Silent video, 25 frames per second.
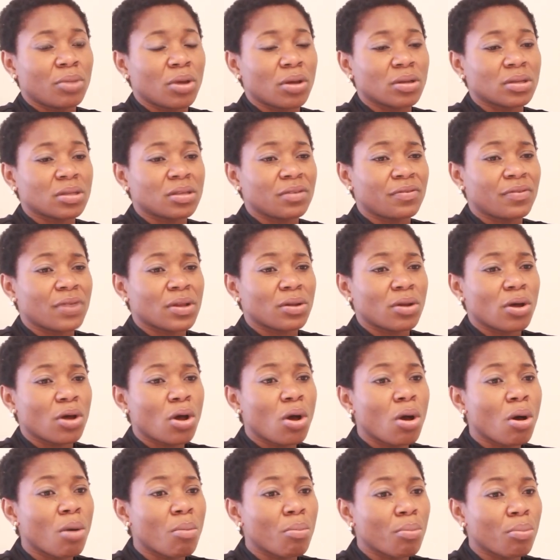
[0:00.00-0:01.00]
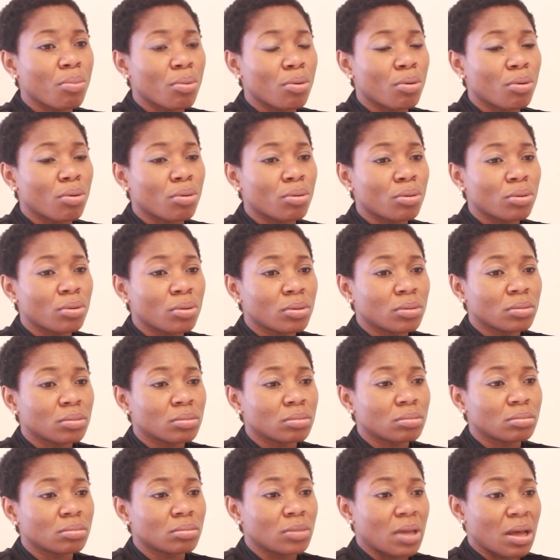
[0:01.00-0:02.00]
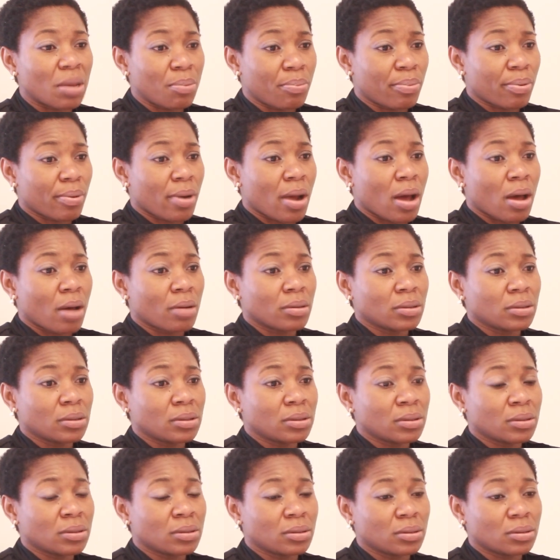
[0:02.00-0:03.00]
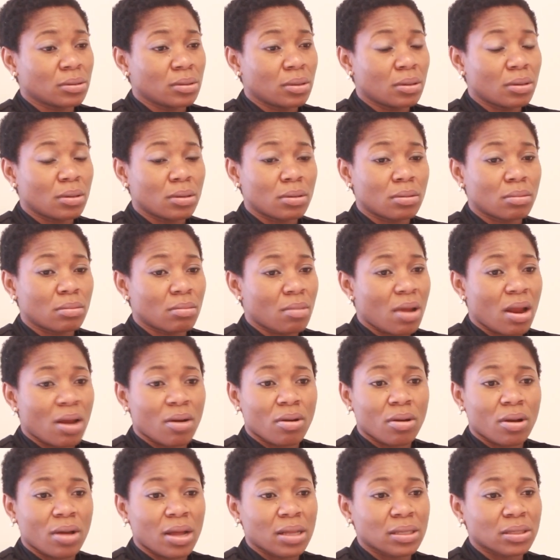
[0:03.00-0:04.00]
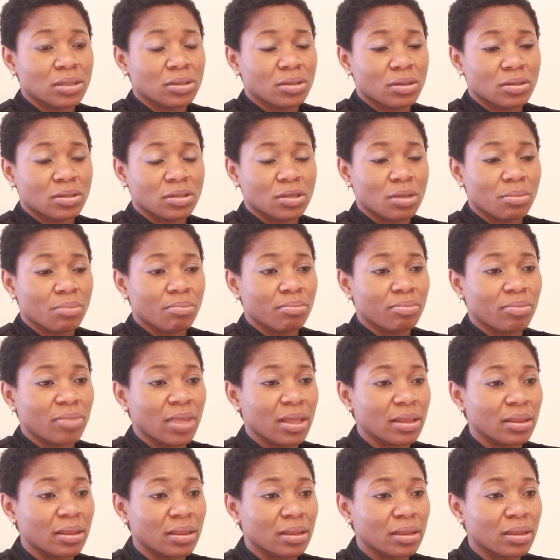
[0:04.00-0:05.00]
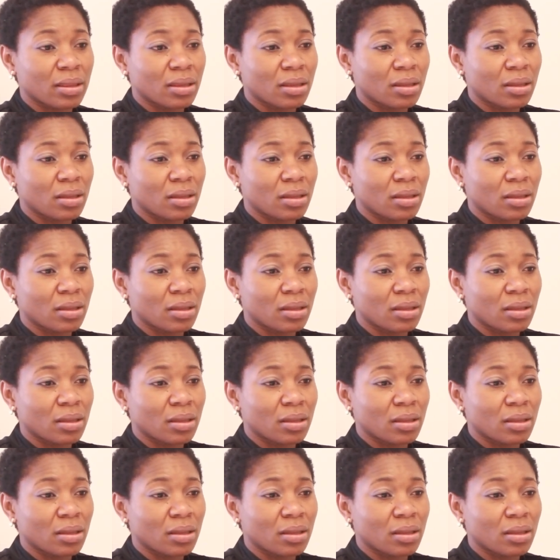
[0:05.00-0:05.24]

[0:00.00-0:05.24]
because if you're not humble, you're proud or arrogant or something,